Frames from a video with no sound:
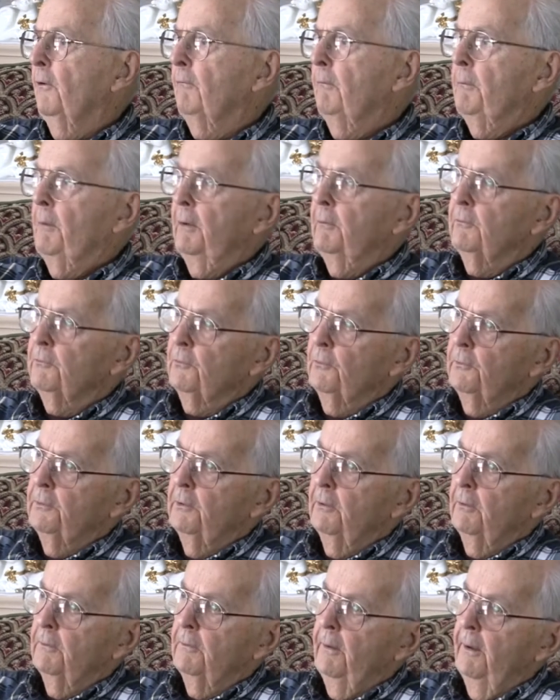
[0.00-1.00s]
Everybody was on
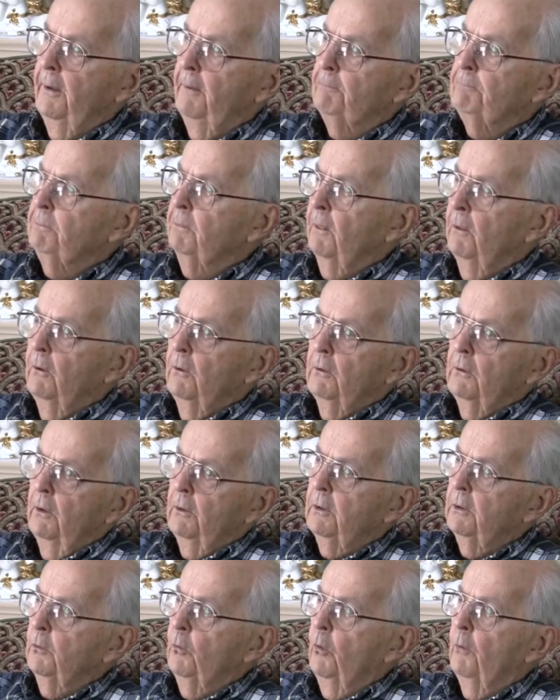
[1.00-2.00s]
there, and I had
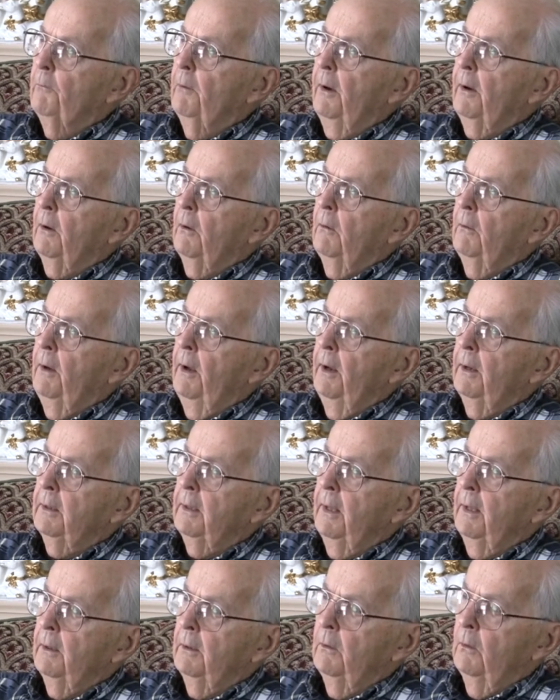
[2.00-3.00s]
luggage, all my,
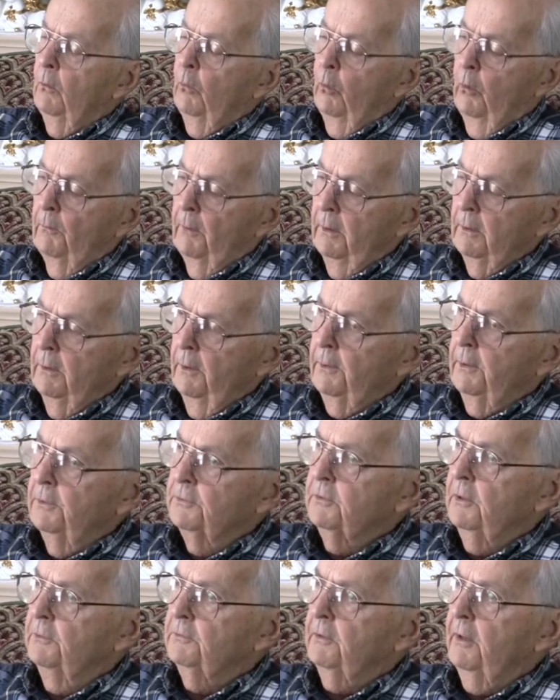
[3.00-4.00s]
all my
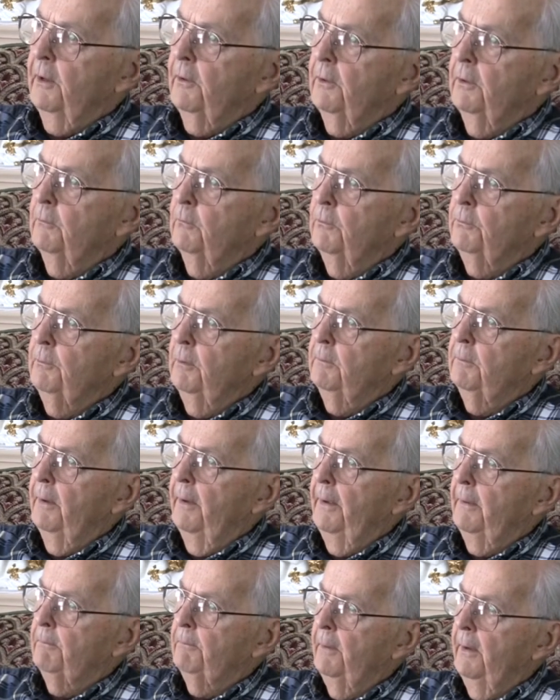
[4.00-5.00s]
luggage I was carrying with my
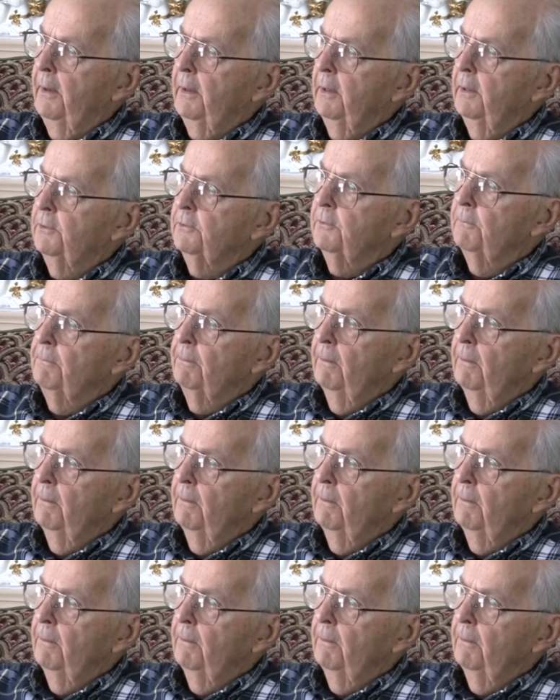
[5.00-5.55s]
bag, baggage.